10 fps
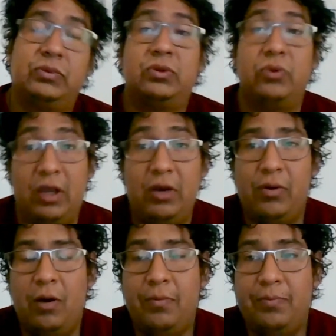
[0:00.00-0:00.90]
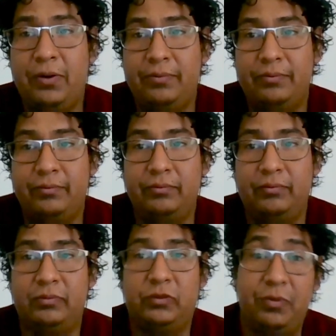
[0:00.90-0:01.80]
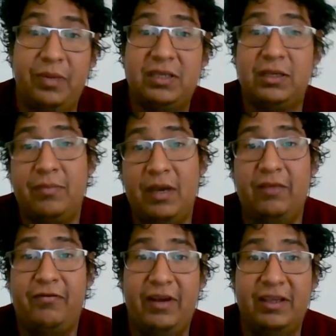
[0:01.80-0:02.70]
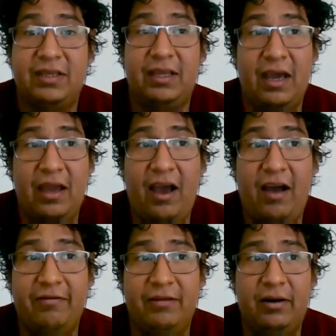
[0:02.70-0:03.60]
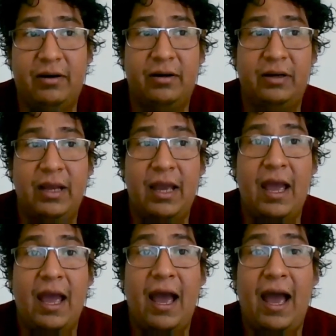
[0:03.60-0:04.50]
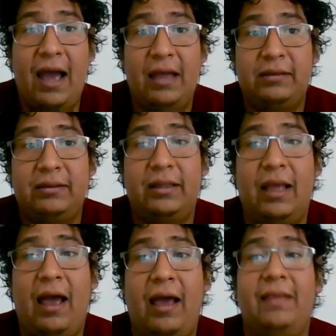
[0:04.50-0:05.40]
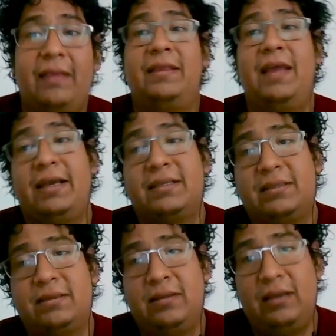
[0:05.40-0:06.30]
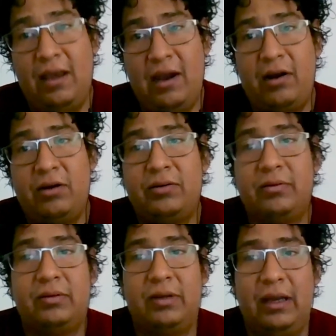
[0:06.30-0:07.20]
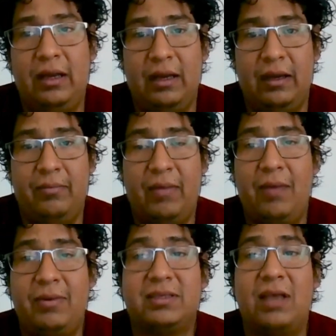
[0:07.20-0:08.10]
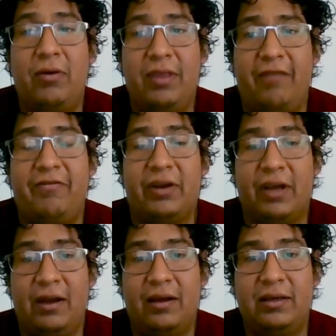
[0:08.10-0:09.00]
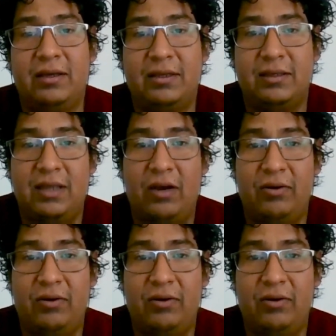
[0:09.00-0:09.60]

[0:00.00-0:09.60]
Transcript: Europe to visit many friends that I have there, and the next year maybe South Africa, South